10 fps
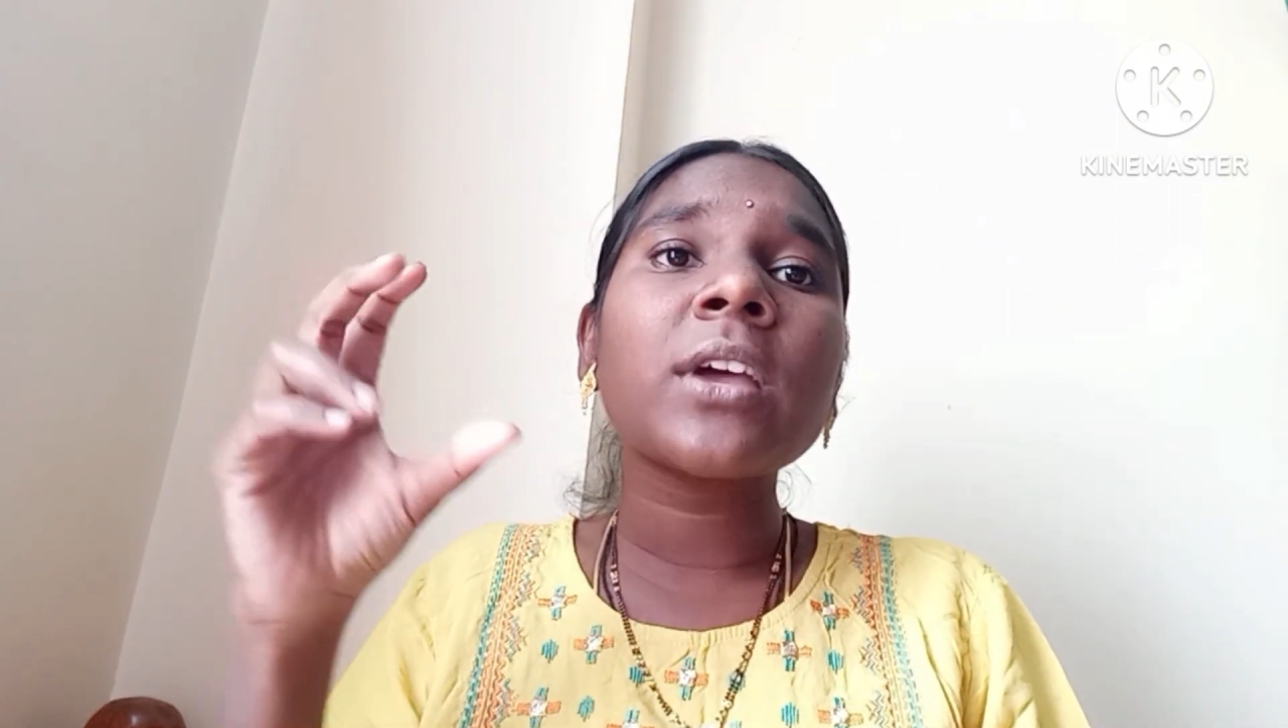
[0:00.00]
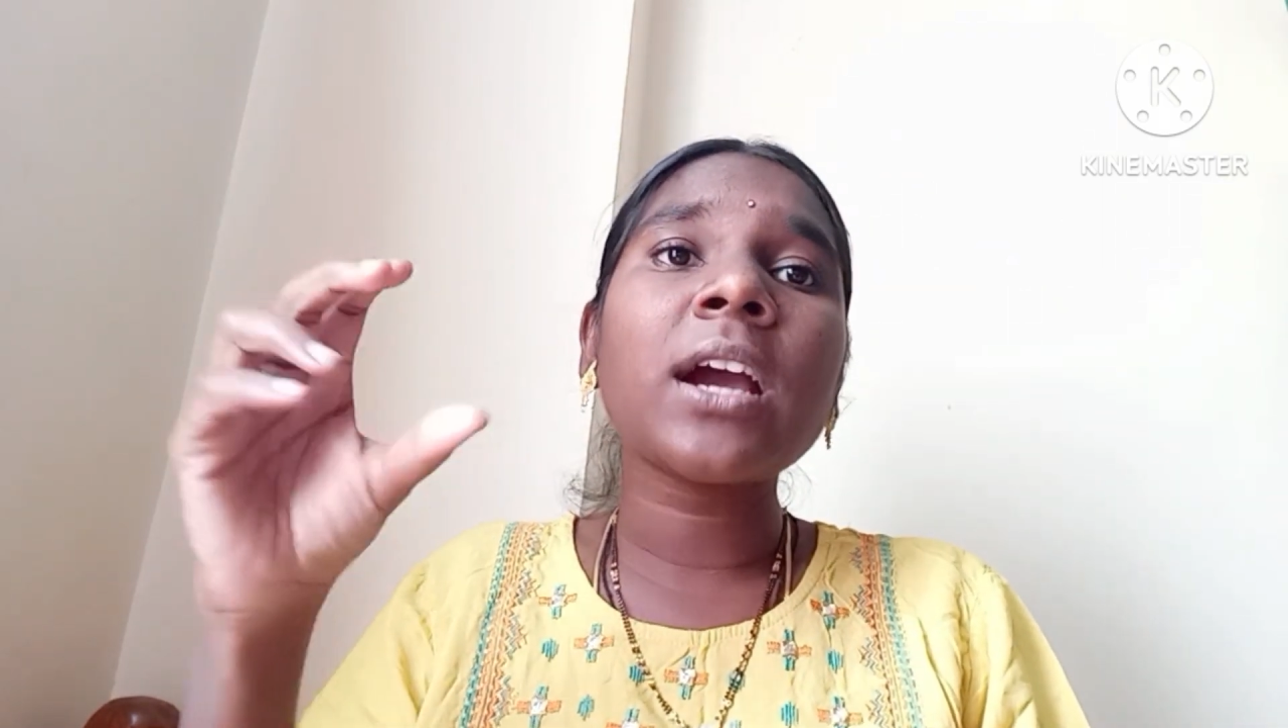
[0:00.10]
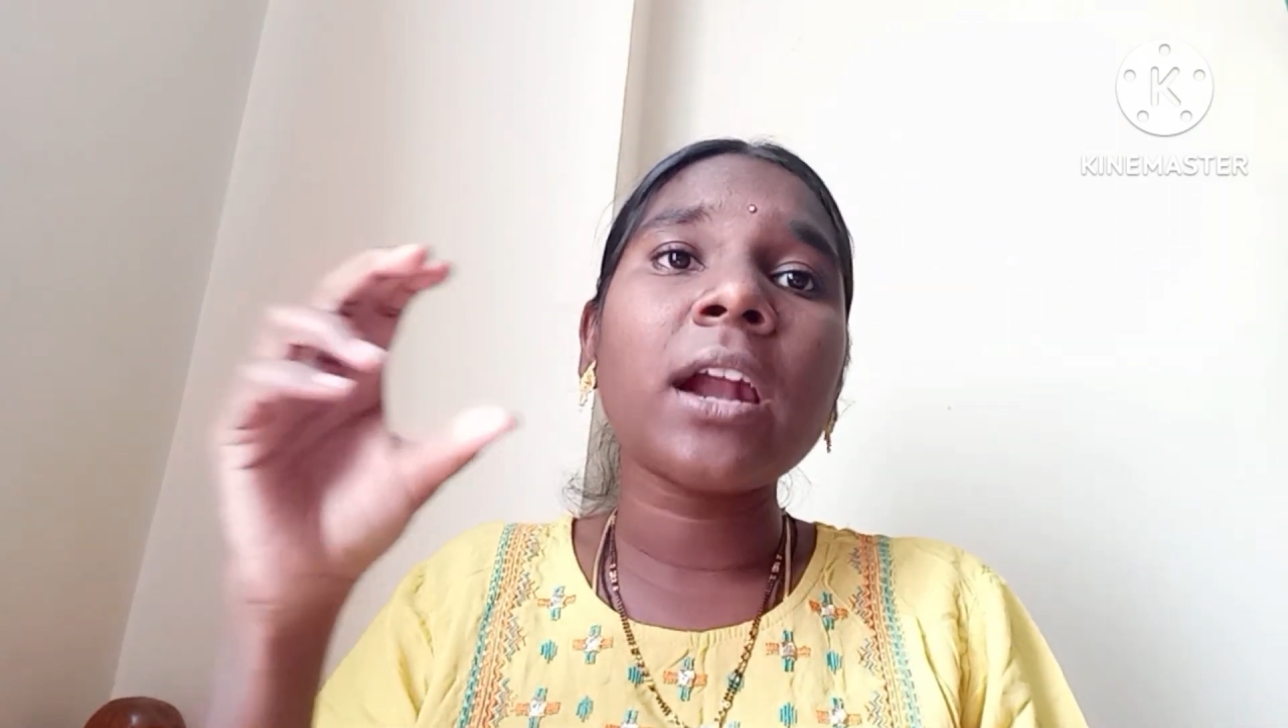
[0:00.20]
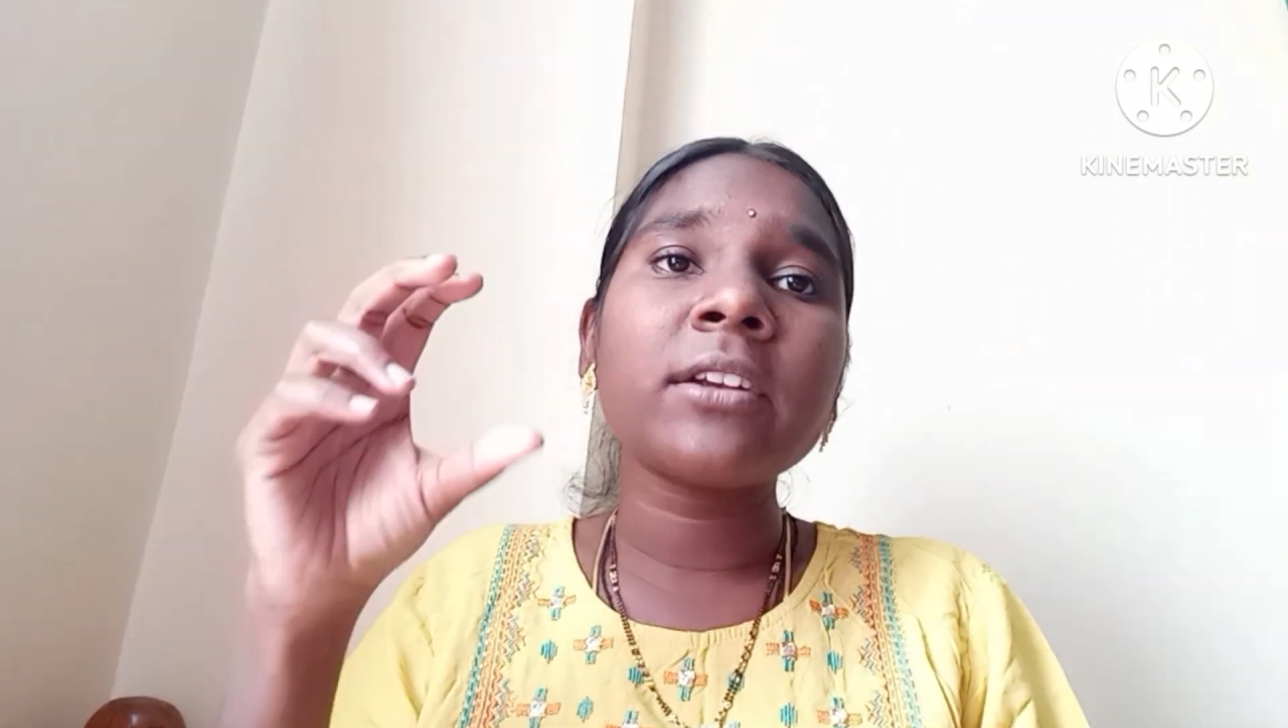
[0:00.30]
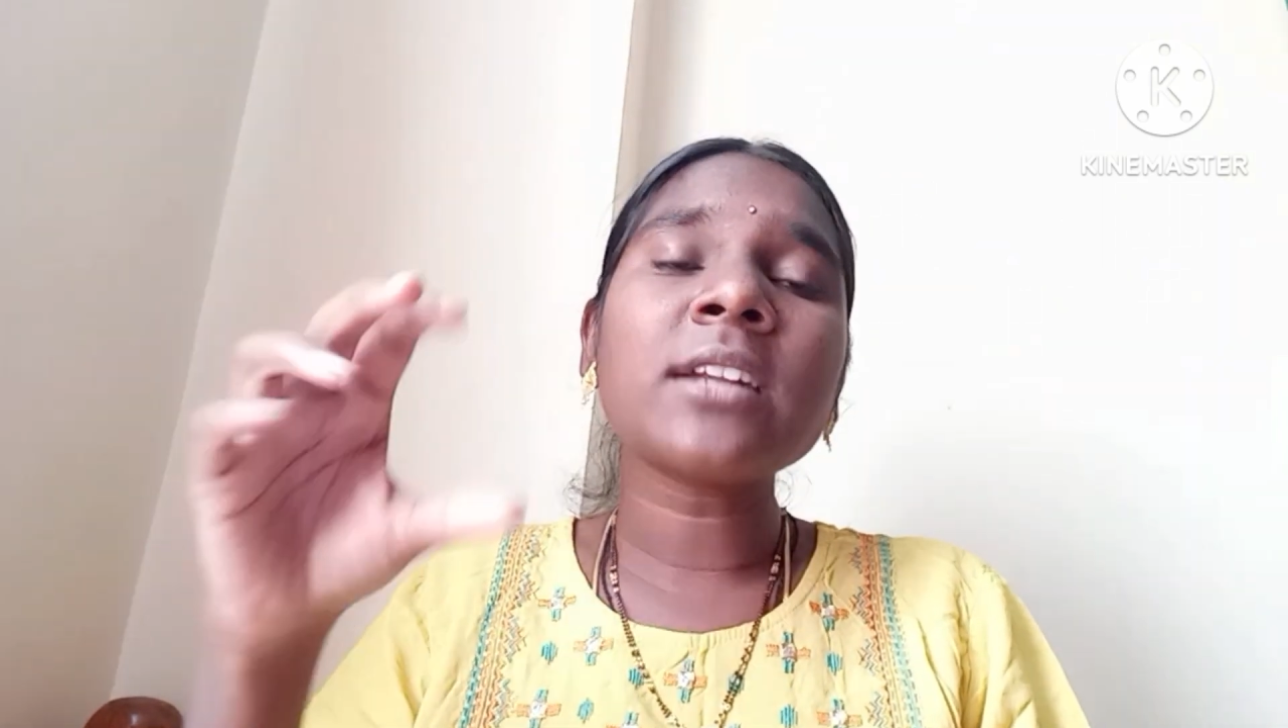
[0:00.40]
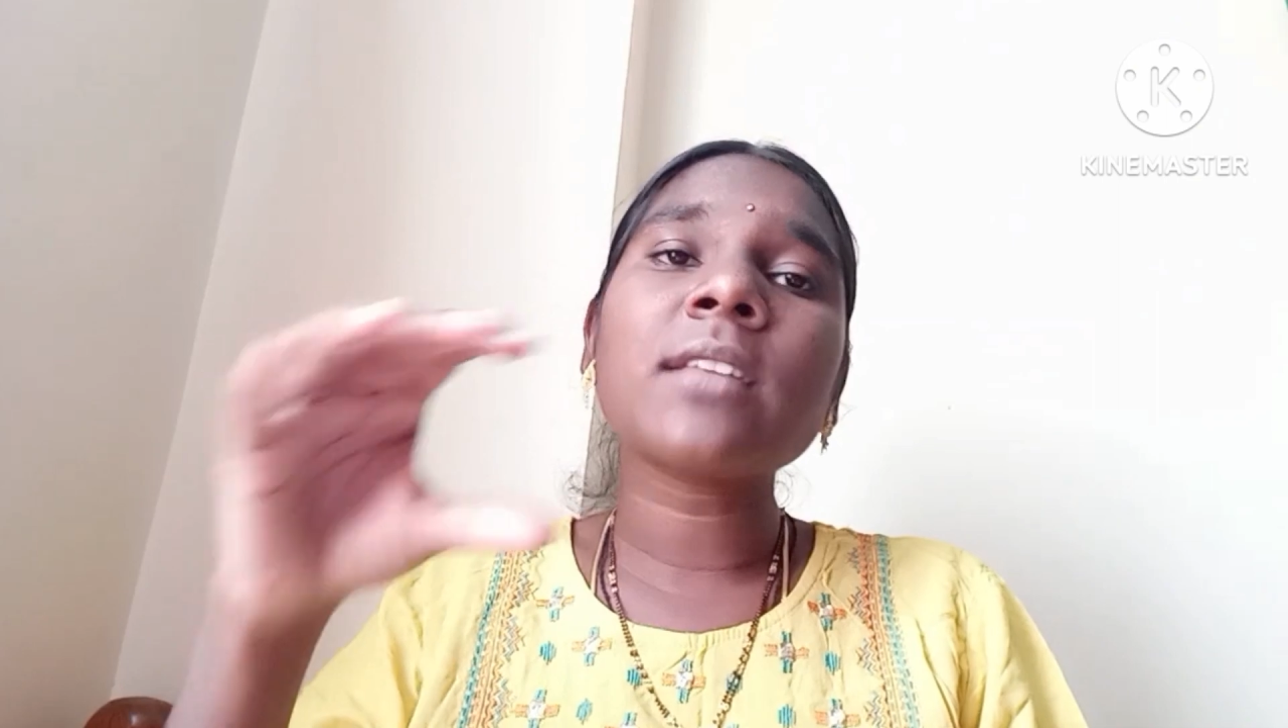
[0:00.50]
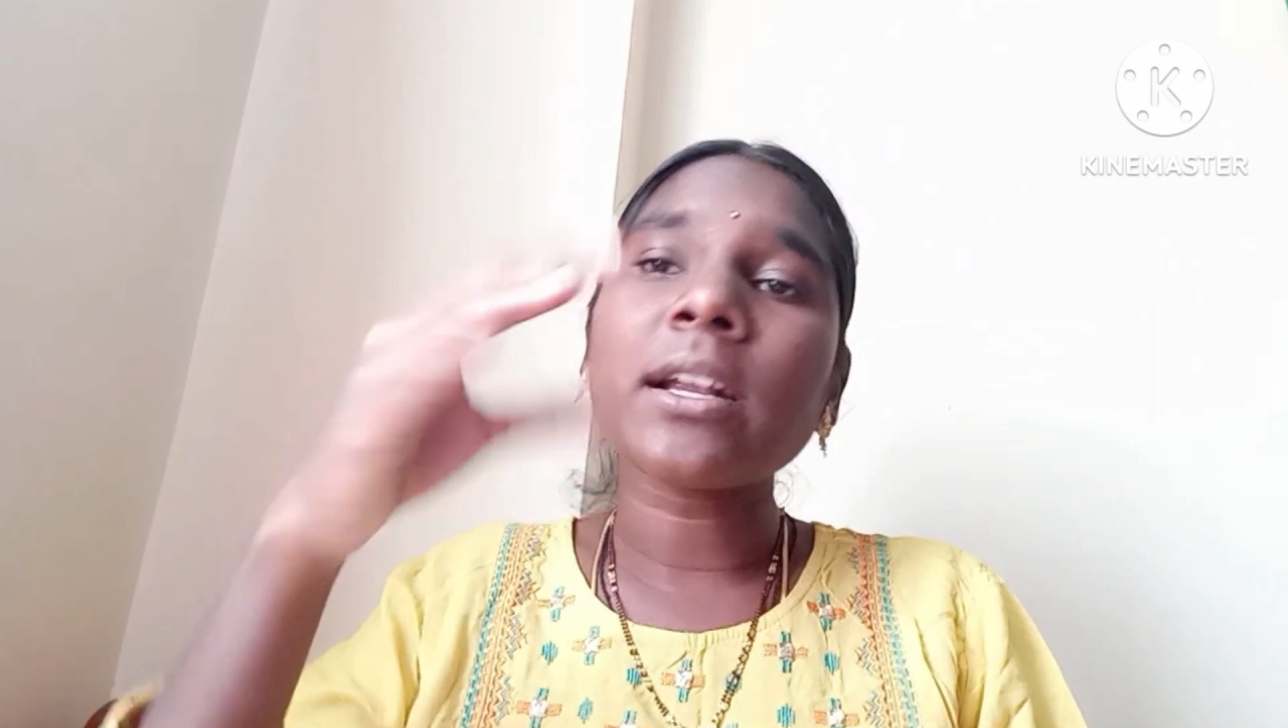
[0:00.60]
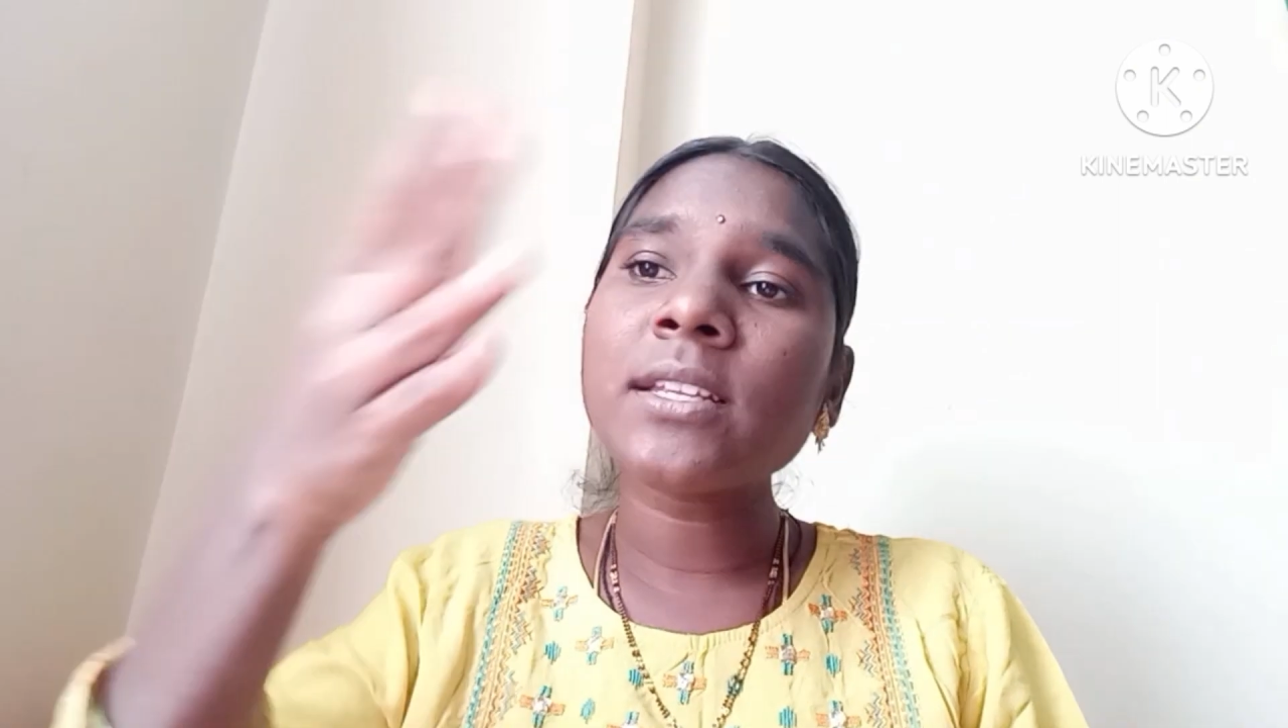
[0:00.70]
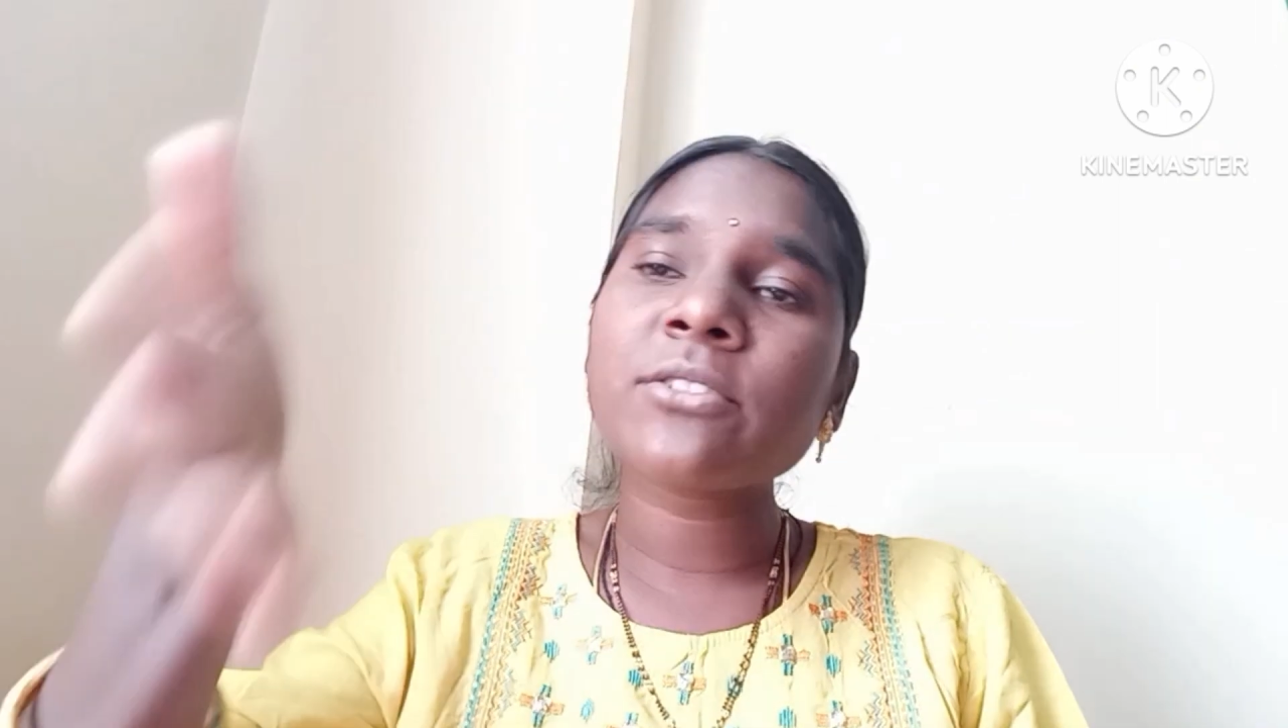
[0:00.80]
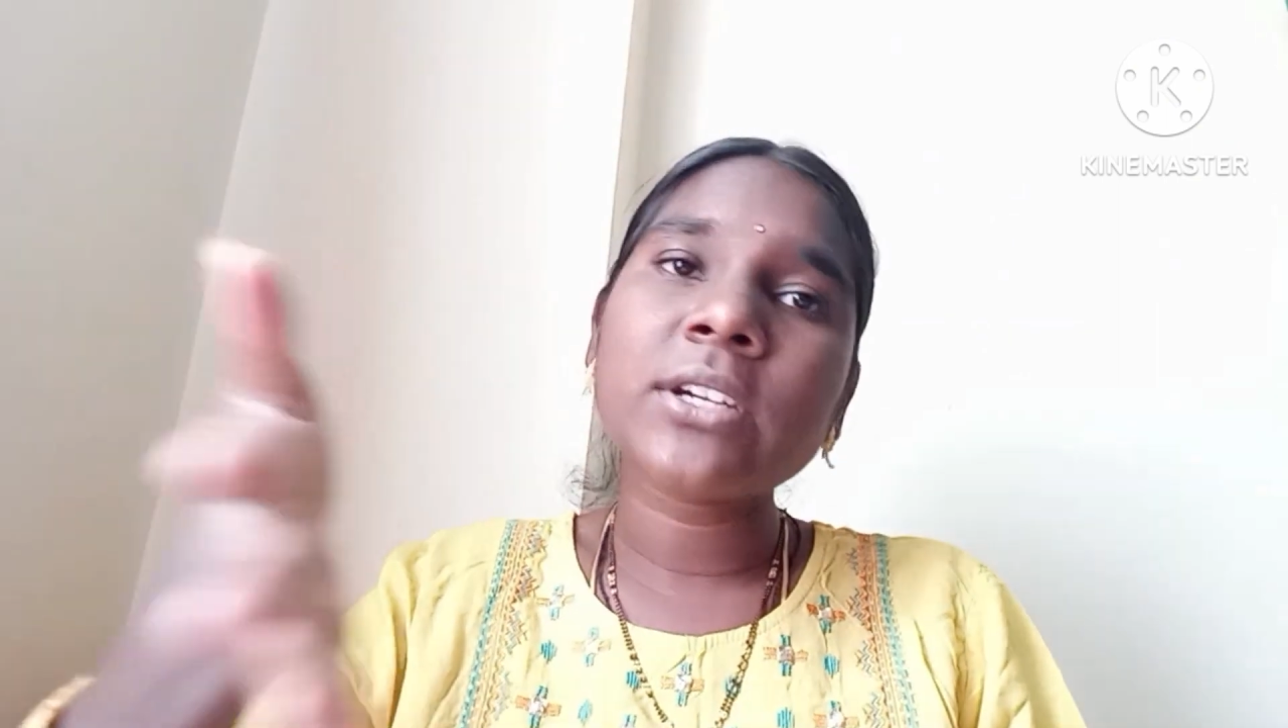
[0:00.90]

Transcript: content that is